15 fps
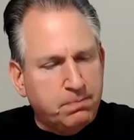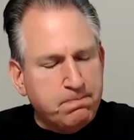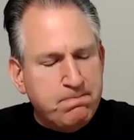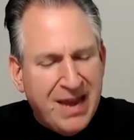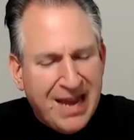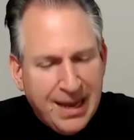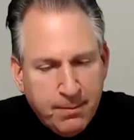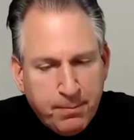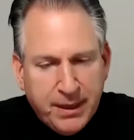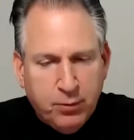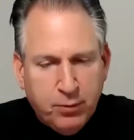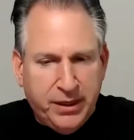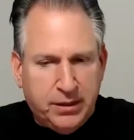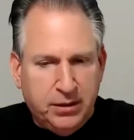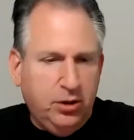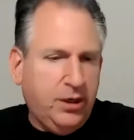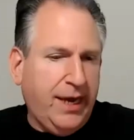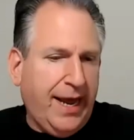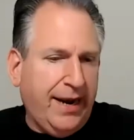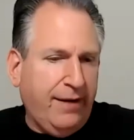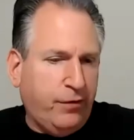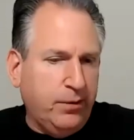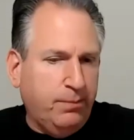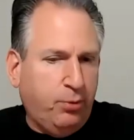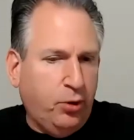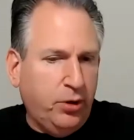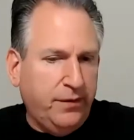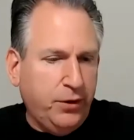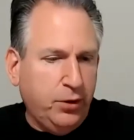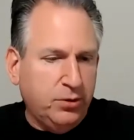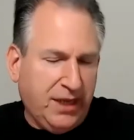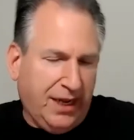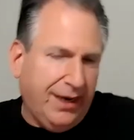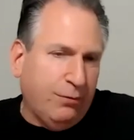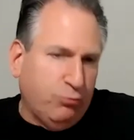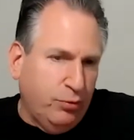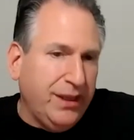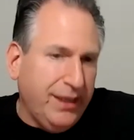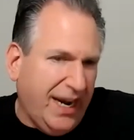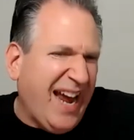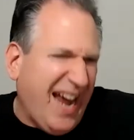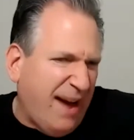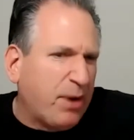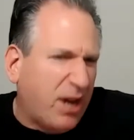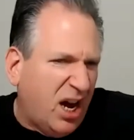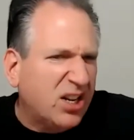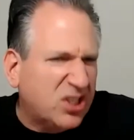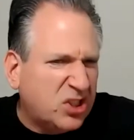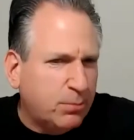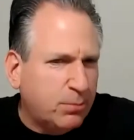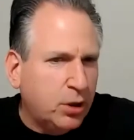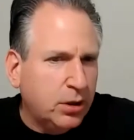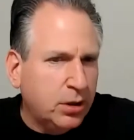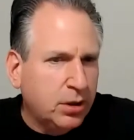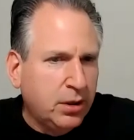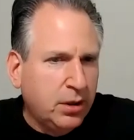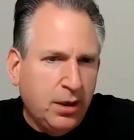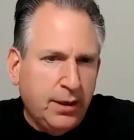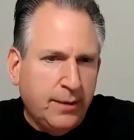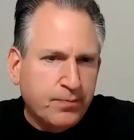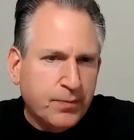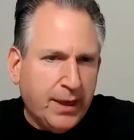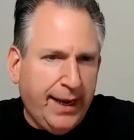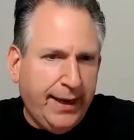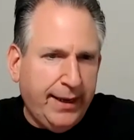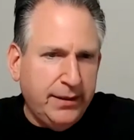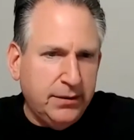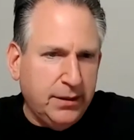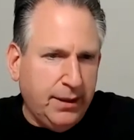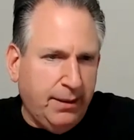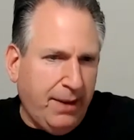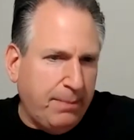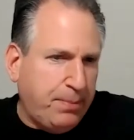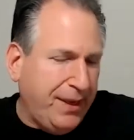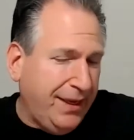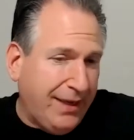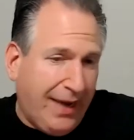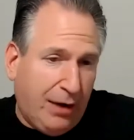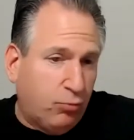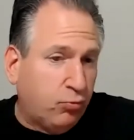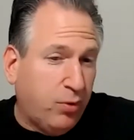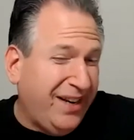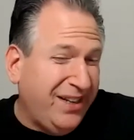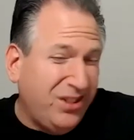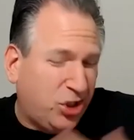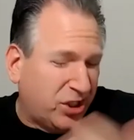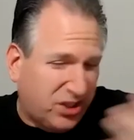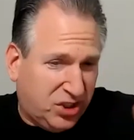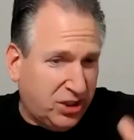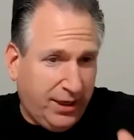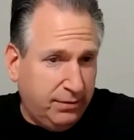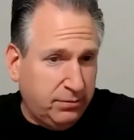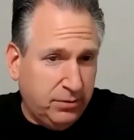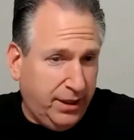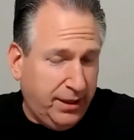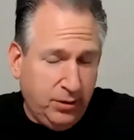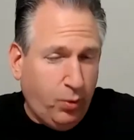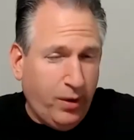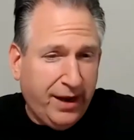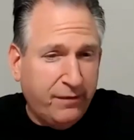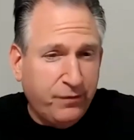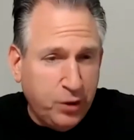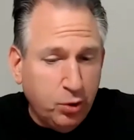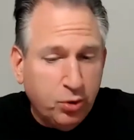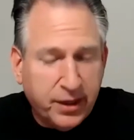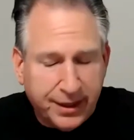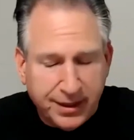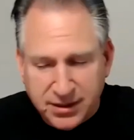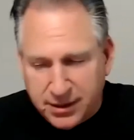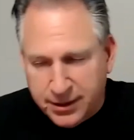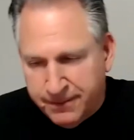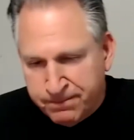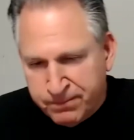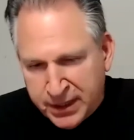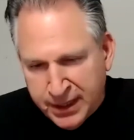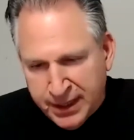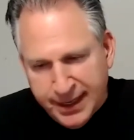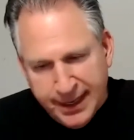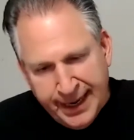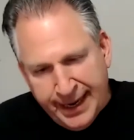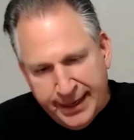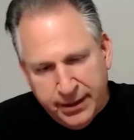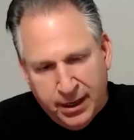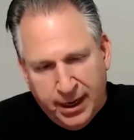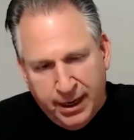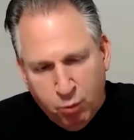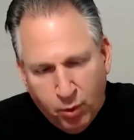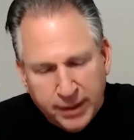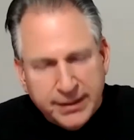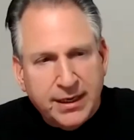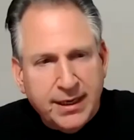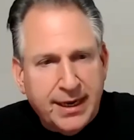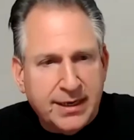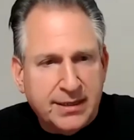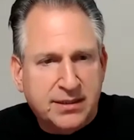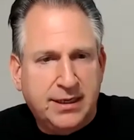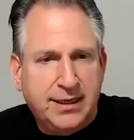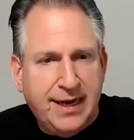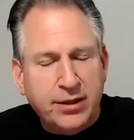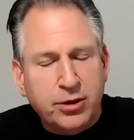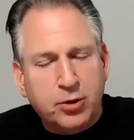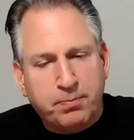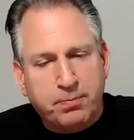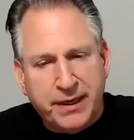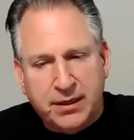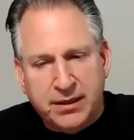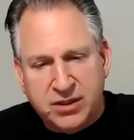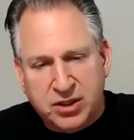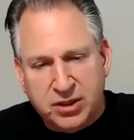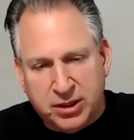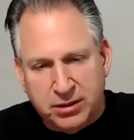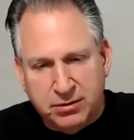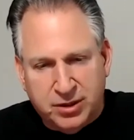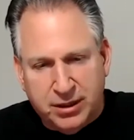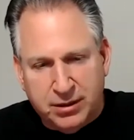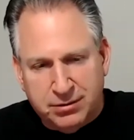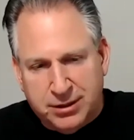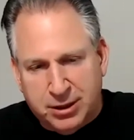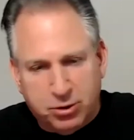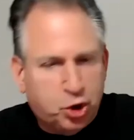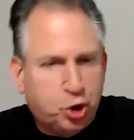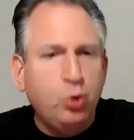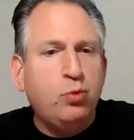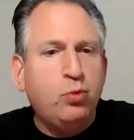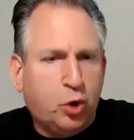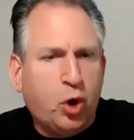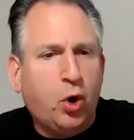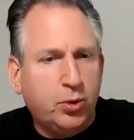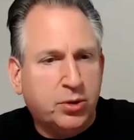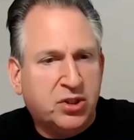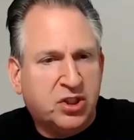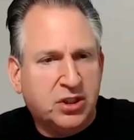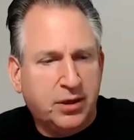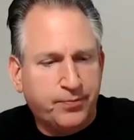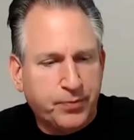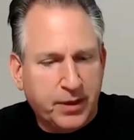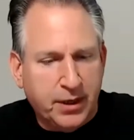maybe we can look at it from the point of view is that really I am a customer, and am I being outrageous in, in the way I view things? And I wanted to get us together because there, there, there are two quotes